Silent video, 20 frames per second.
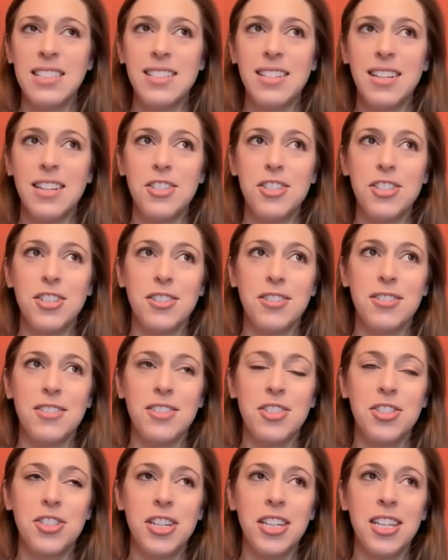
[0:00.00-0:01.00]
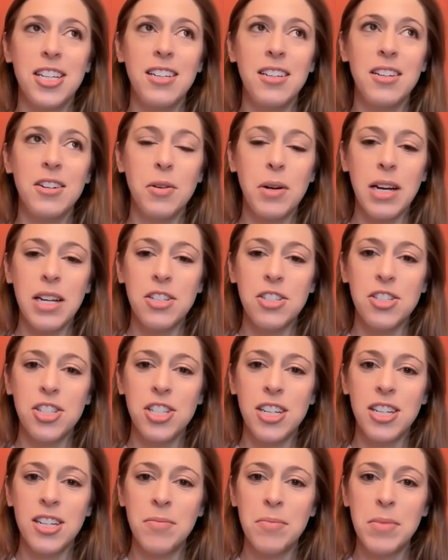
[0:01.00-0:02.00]
such a tricky
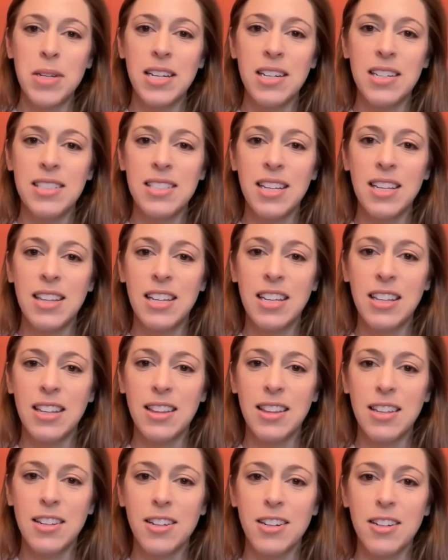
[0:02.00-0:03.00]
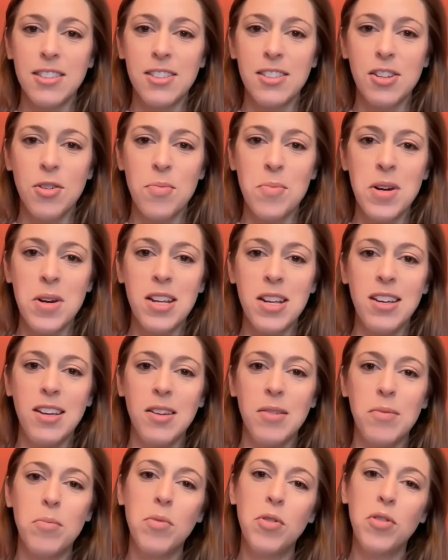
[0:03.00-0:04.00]
question because I think there are so
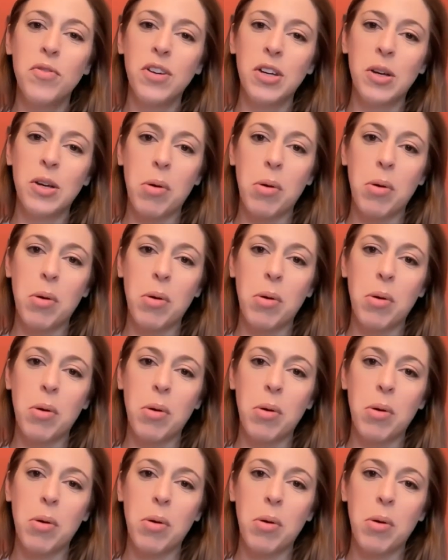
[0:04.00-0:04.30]
many moving